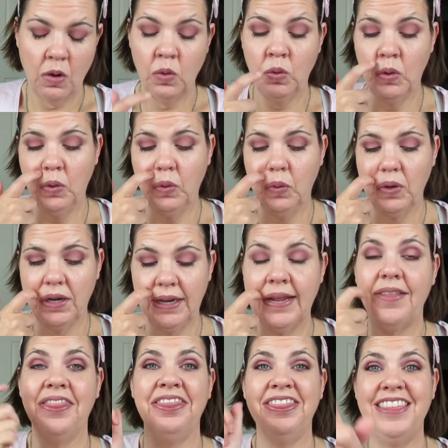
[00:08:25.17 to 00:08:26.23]
Ooh,
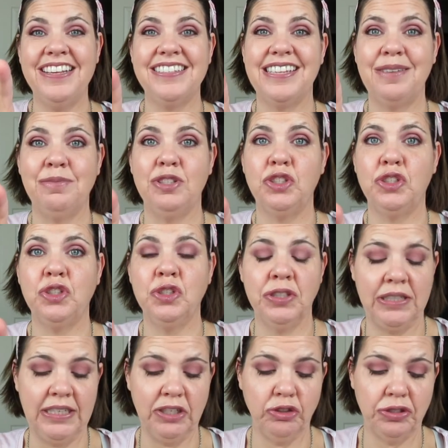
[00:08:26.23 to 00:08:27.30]
now this I'm
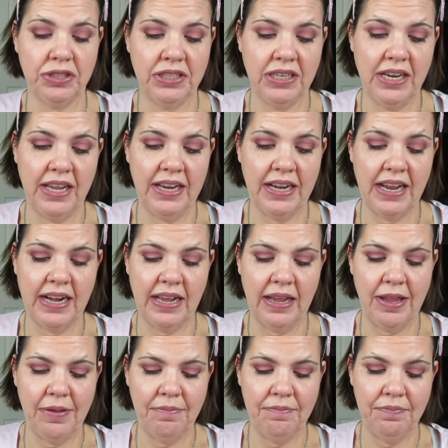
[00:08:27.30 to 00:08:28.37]
certainly interested in and
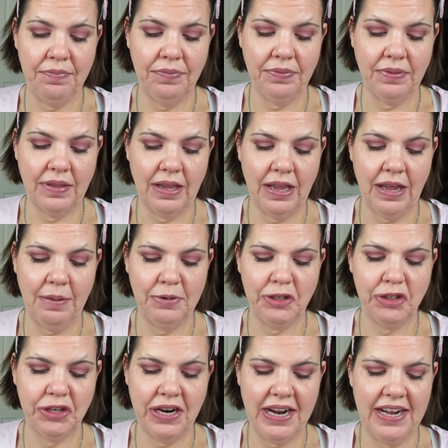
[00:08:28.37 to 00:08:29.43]
I'm I'm
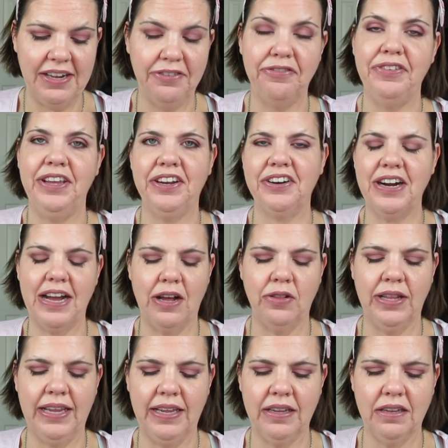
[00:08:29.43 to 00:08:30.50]
trying to figure out
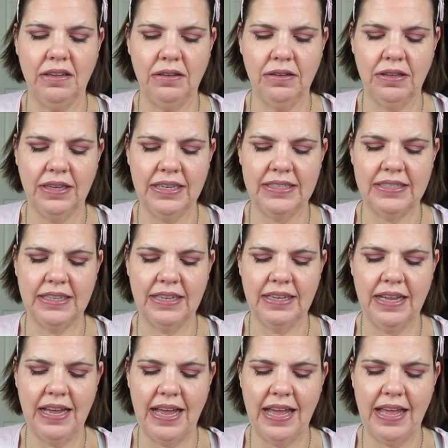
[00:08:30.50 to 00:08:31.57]
like cuz
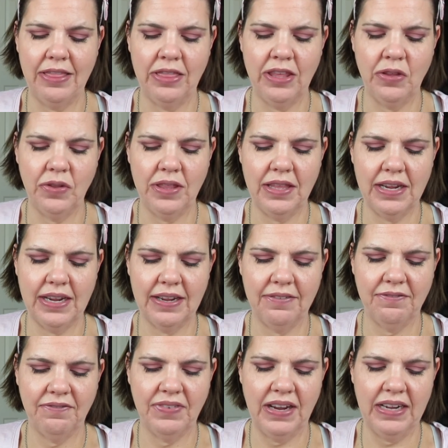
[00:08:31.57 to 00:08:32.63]
the only thing I
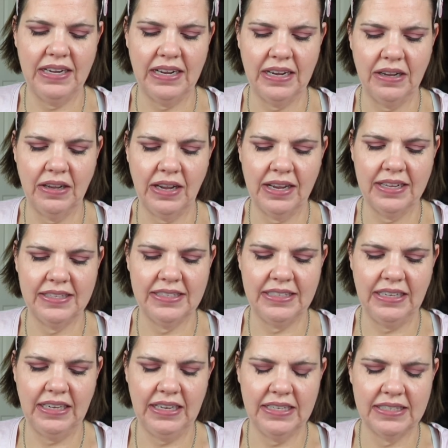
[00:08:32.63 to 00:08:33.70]
can find out I can
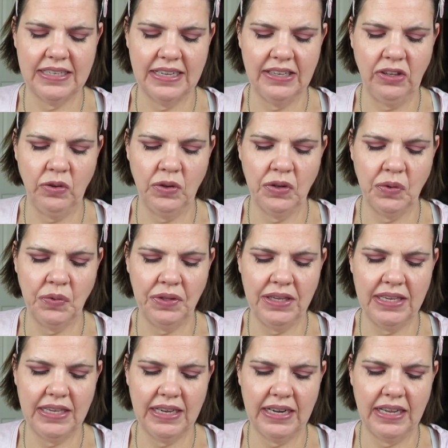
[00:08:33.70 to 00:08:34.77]
see is that you can
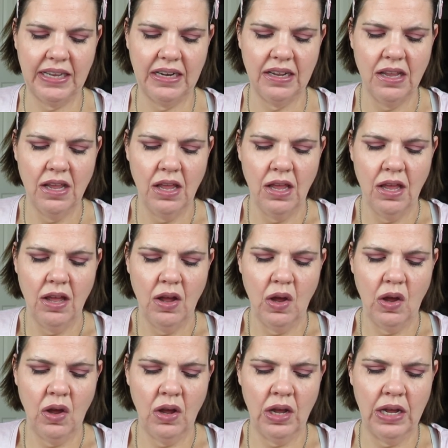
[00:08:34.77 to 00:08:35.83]
only get it
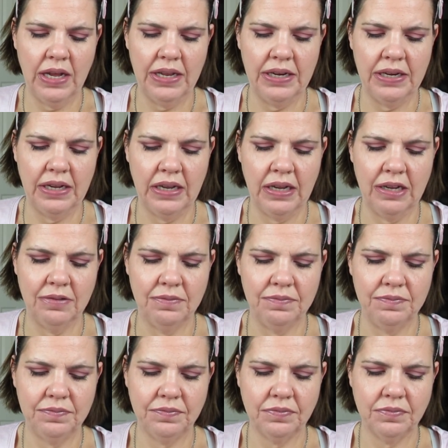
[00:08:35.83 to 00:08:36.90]
on um,